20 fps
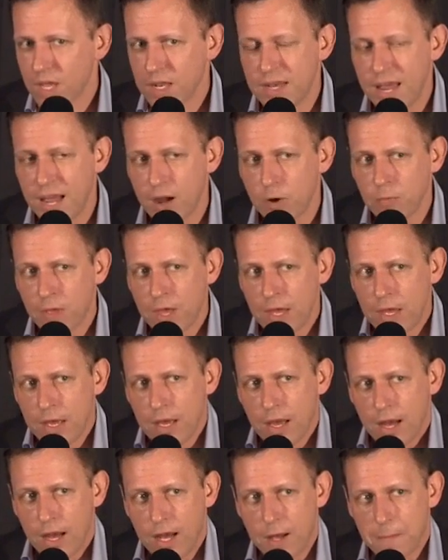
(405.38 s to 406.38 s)
Now
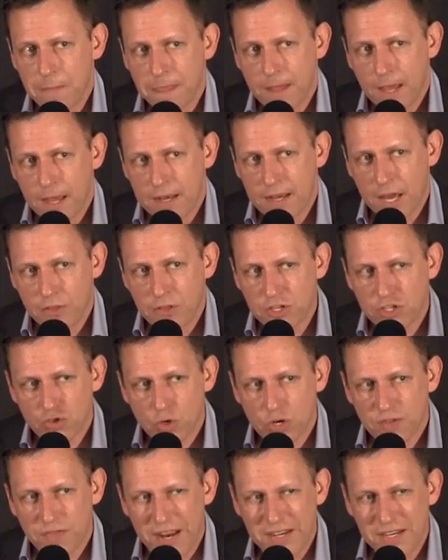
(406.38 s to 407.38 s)
this
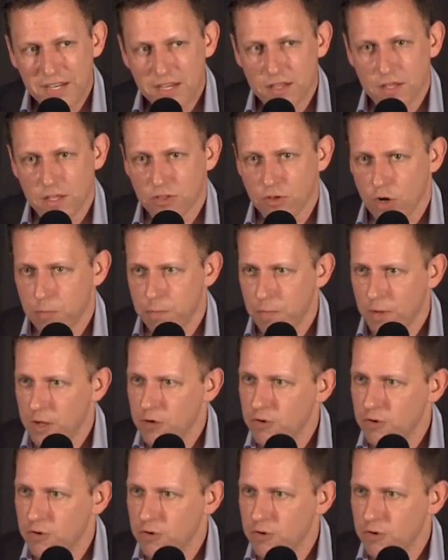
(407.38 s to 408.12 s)
sort of idea that there are,